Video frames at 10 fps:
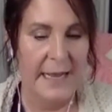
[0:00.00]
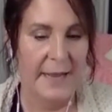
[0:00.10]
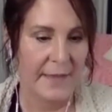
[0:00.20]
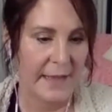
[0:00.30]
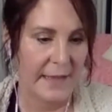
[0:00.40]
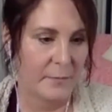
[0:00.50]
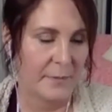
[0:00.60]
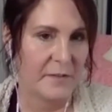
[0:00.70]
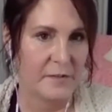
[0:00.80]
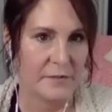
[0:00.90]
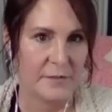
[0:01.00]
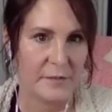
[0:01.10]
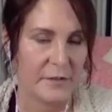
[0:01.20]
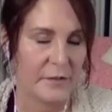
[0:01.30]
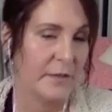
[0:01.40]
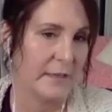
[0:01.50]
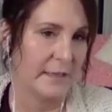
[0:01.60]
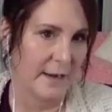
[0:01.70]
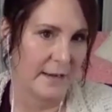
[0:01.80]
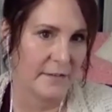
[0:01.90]
And that's when the shift into unity
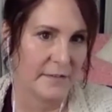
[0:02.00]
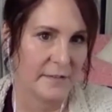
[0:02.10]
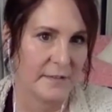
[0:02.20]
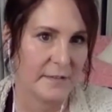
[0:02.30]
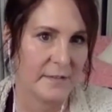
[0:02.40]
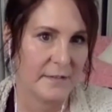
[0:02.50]
consciousness